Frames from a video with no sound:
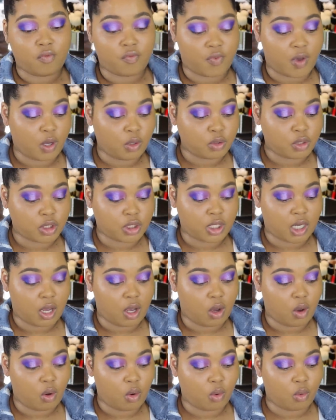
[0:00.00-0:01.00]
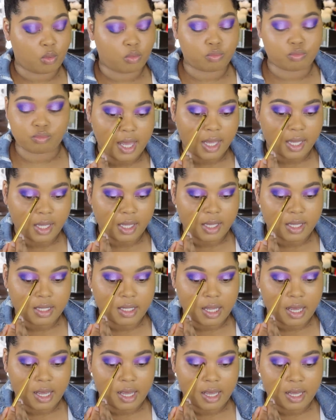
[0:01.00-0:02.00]
Faux Show
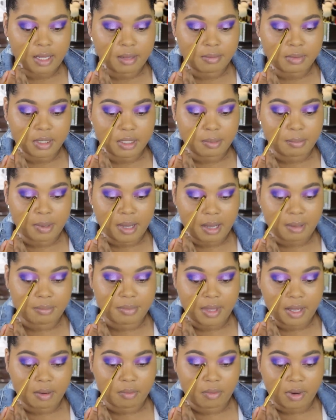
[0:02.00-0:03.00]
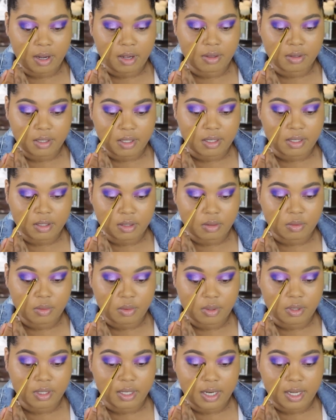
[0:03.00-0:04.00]
and I am gonna pop that right on the inner
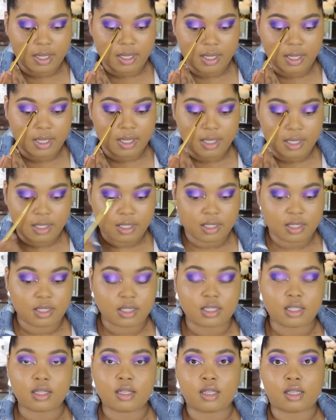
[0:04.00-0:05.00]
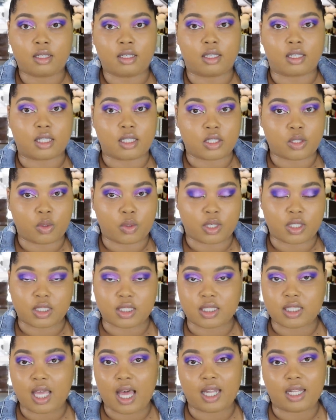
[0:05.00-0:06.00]
corner and the look is
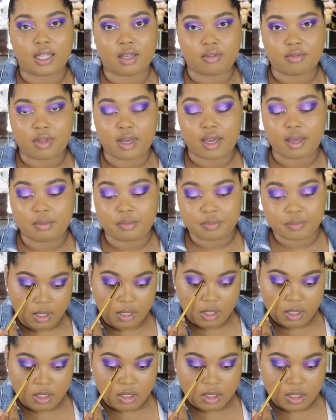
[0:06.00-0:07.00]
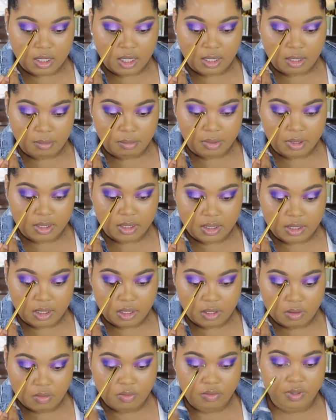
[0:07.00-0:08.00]
gorgeous. I love that. Then just kind of blend it
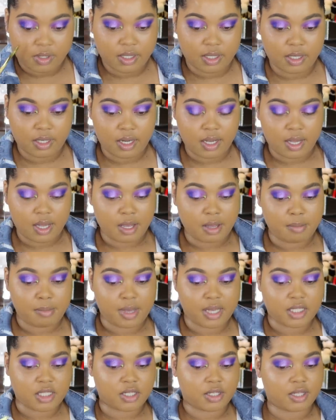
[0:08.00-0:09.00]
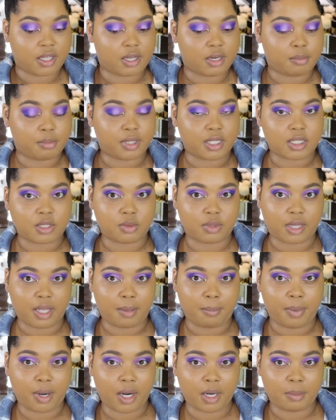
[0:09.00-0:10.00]
over make sure that it blends with
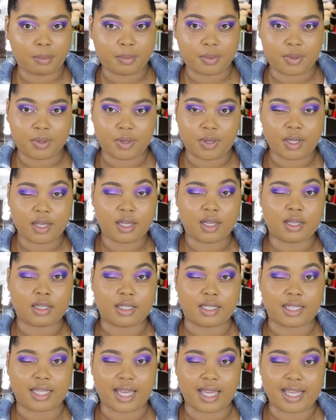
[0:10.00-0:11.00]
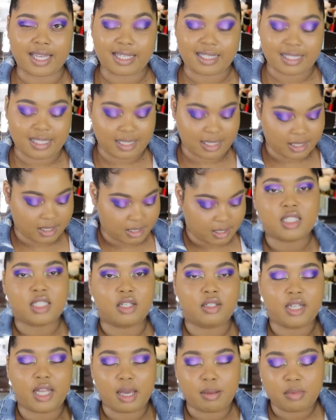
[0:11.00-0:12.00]
that purple. Yes.
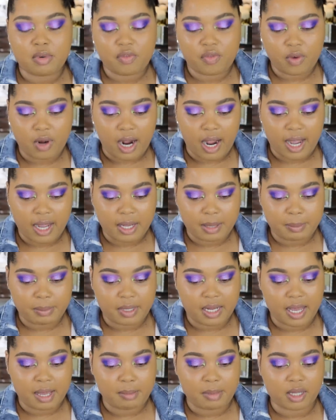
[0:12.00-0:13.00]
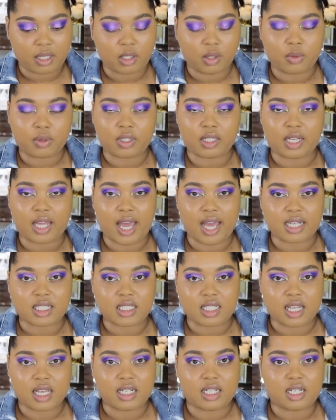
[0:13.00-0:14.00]
So now before I apply my lower
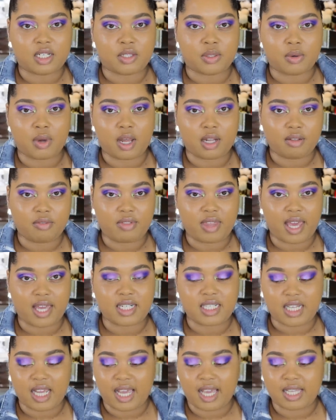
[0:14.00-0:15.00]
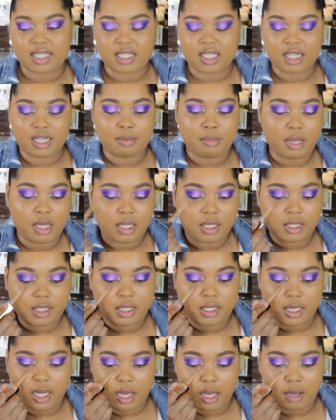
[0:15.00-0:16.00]
lash line and do all of that jazz, let me
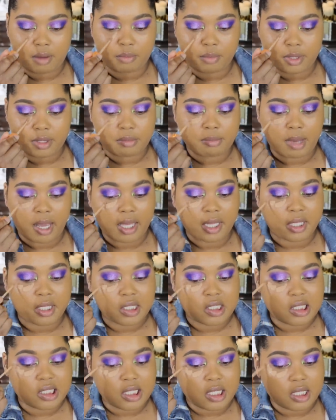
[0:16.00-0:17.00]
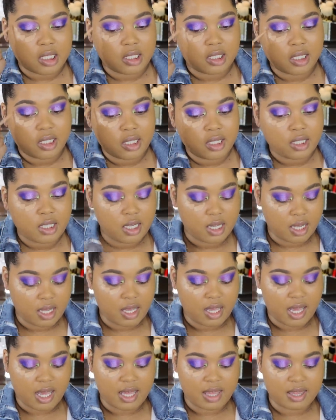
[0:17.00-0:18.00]
clean up with my concealer.
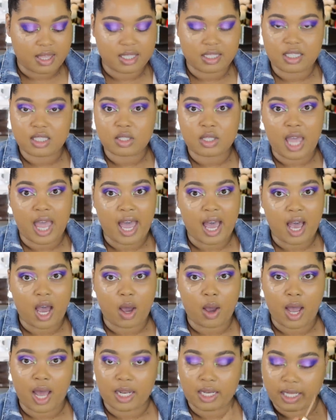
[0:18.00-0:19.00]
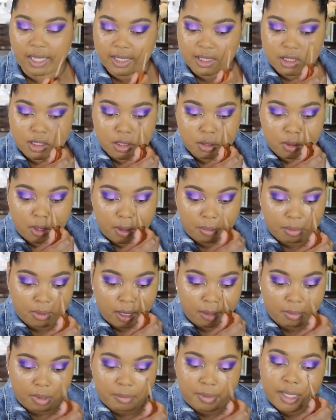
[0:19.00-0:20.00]
And this is how I like to
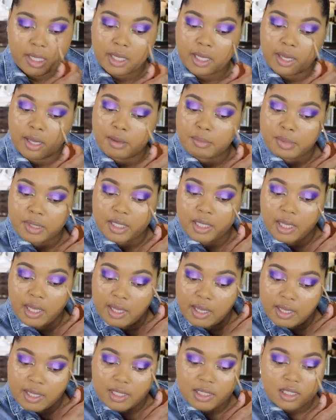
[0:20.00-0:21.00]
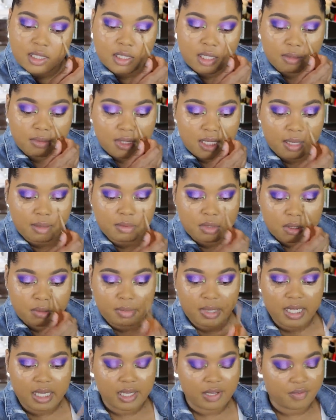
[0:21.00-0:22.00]
apply my makeup because sometimes you
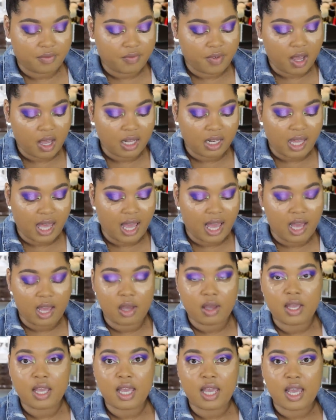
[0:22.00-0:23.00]
may get fallout